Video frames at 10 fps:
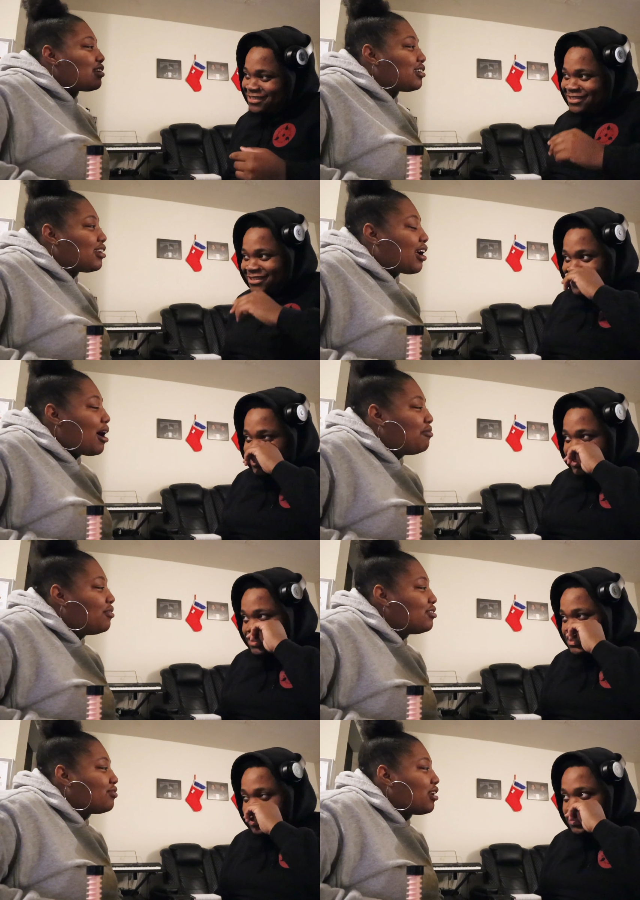Speaker 1: I should have got
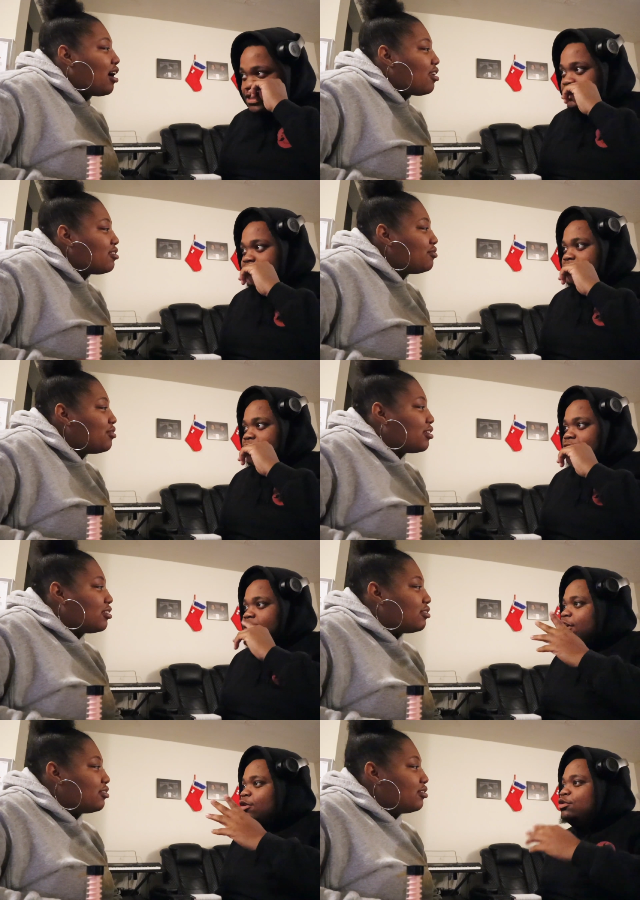points for the other
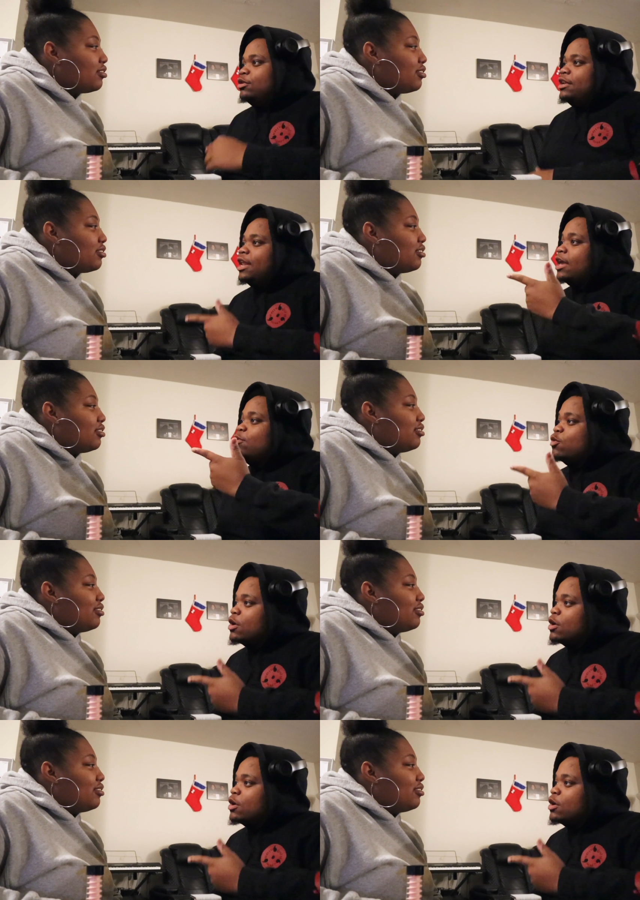one.
Speaker 2: No, you only named